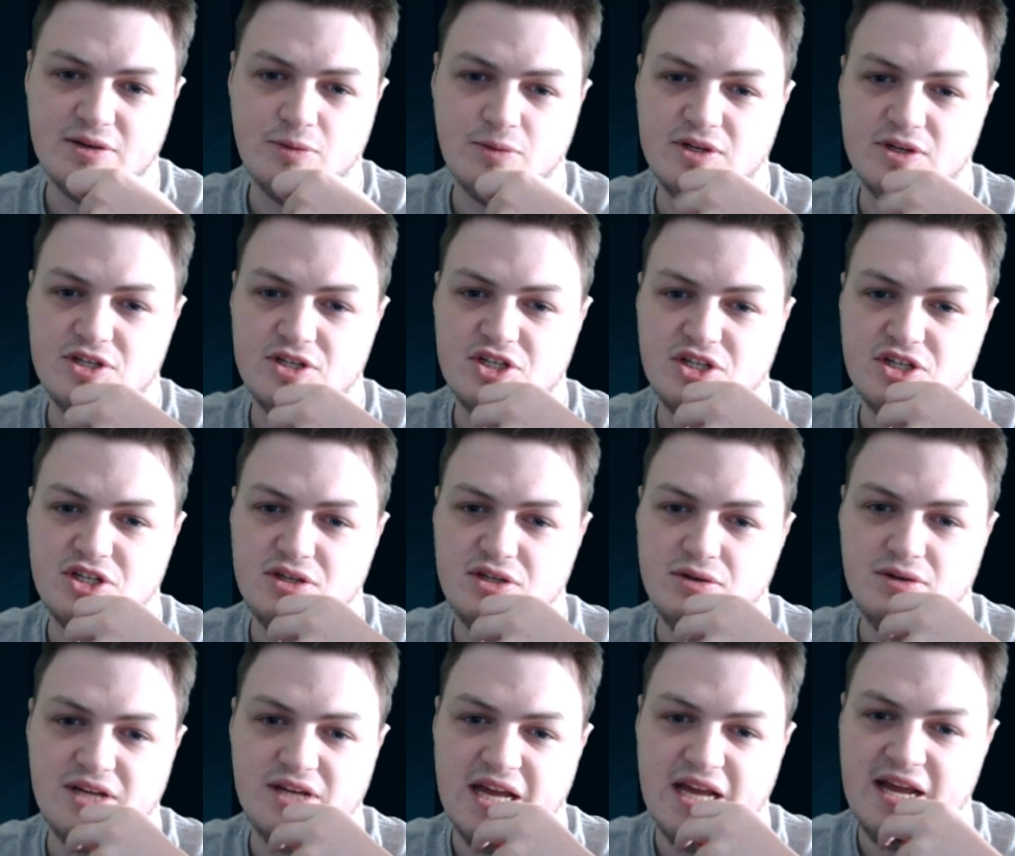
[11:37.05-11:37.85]
which
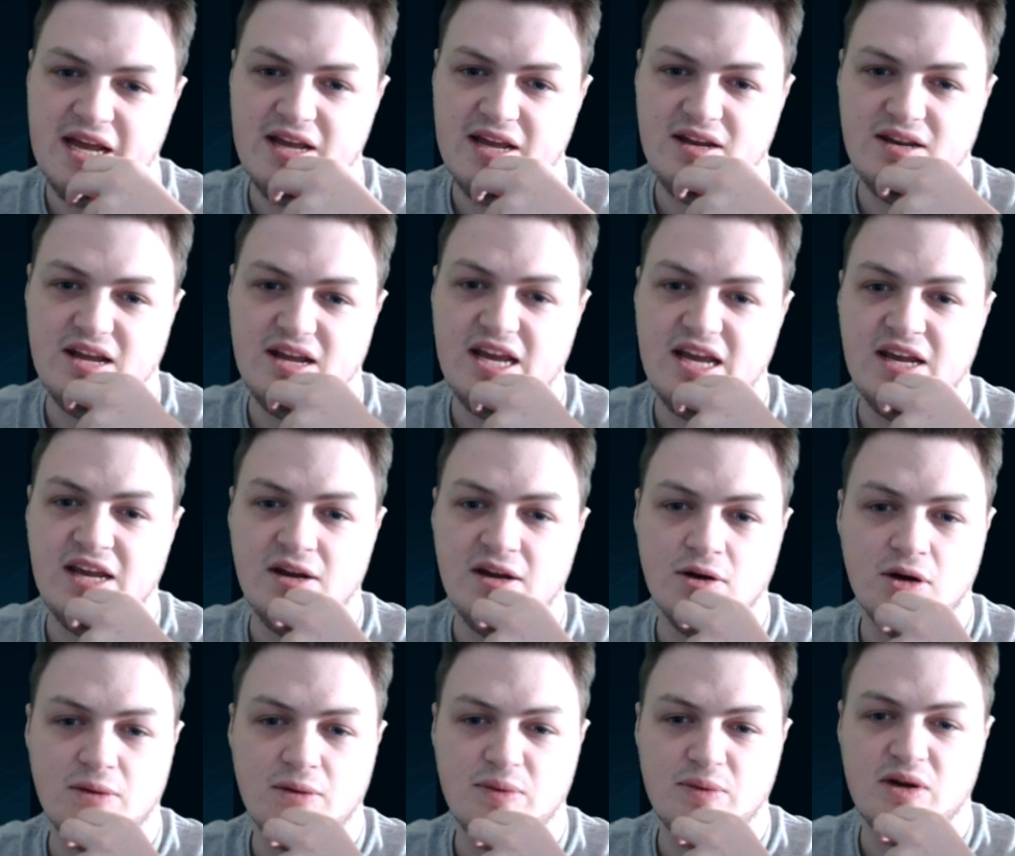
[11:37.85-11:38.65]
you gain 8
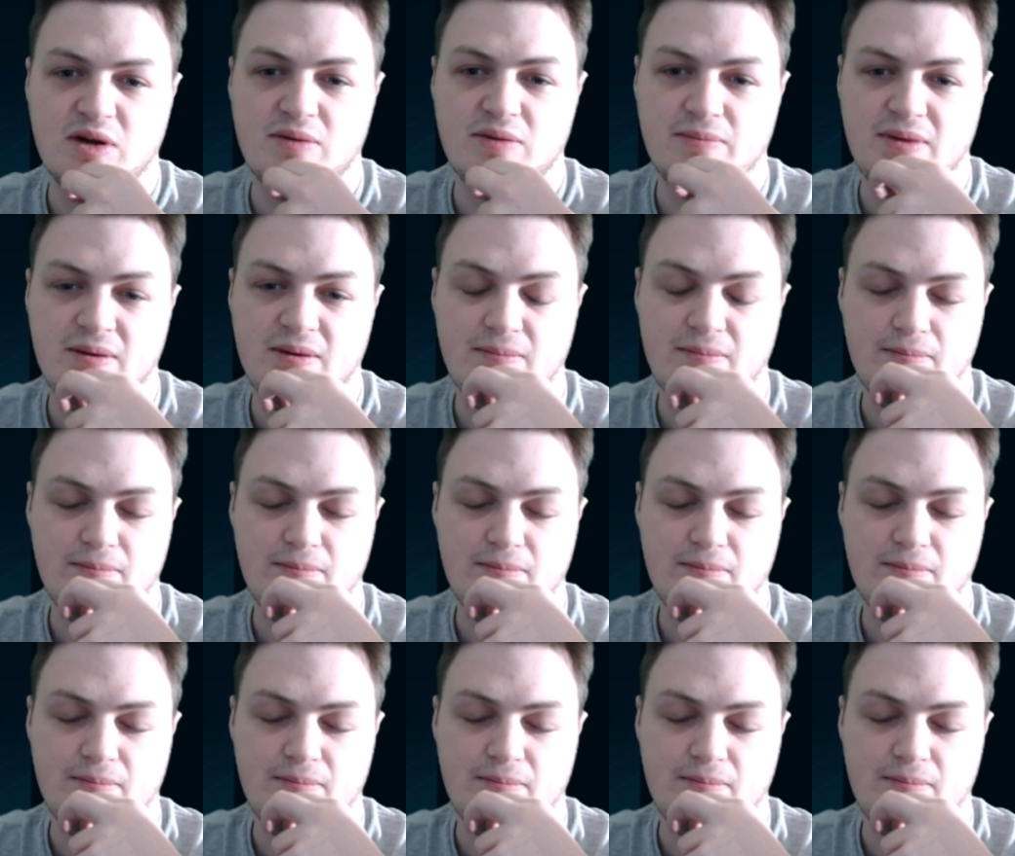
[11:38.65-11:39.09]
armor